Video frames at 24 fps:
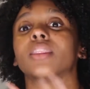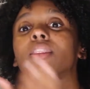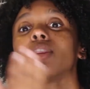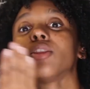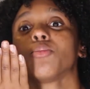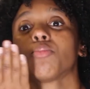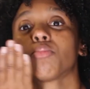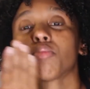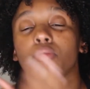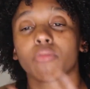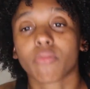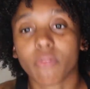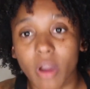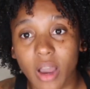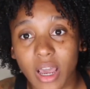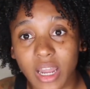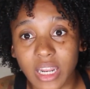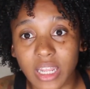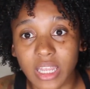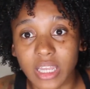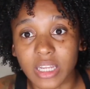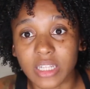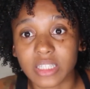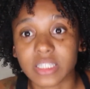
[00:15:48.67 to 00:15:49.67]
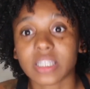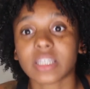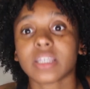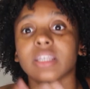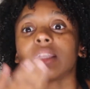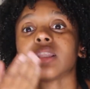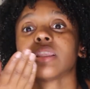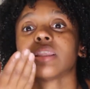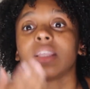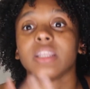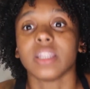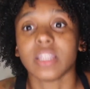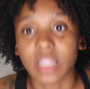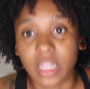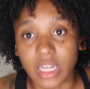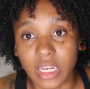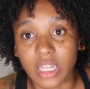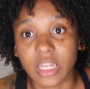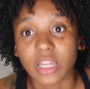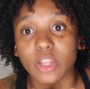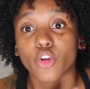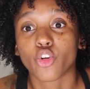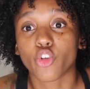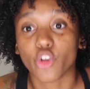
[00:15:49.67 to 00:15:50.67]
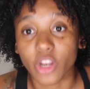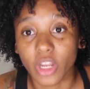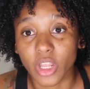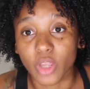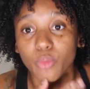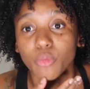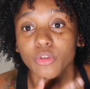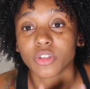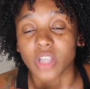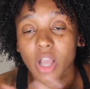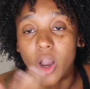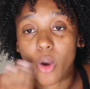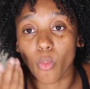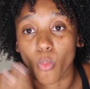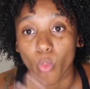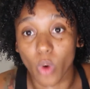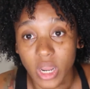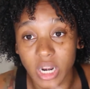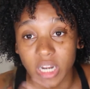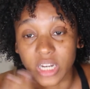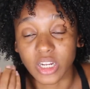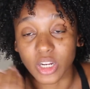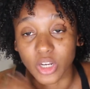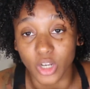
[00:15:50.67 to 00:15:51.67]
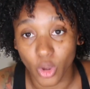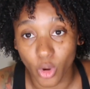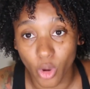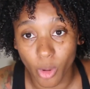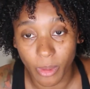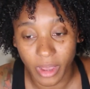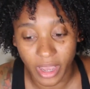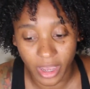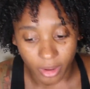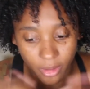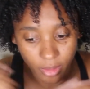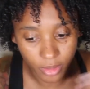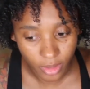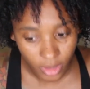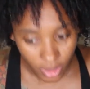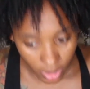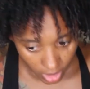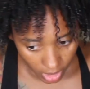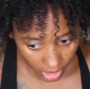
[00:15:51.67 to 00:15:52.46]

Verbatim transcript: the product the nitty the gritty which I wanted to know about